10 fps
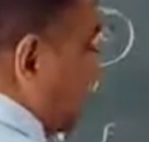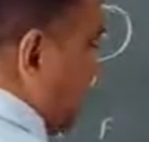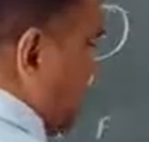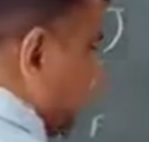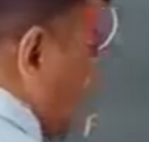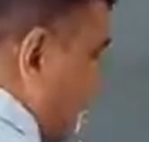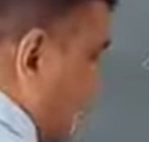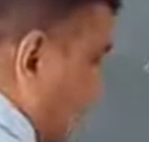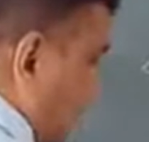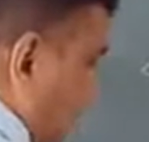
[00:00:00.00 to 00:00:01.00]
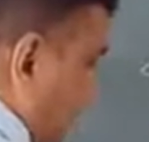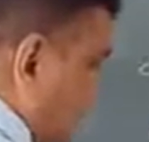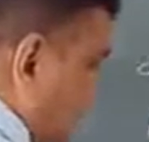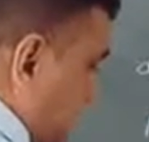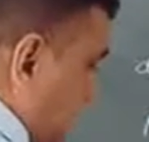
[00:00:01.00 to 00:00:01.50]
will only
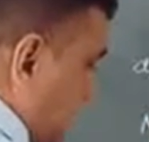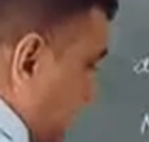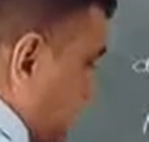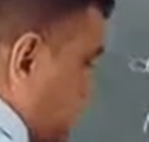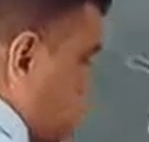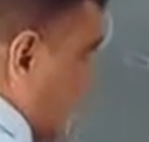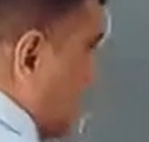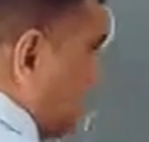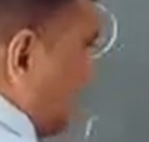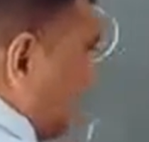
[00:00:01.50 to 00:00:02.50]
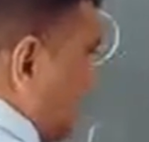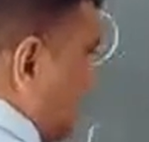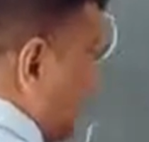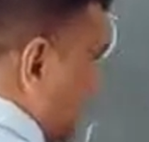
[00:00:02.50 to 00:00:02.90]
produce X chromosome,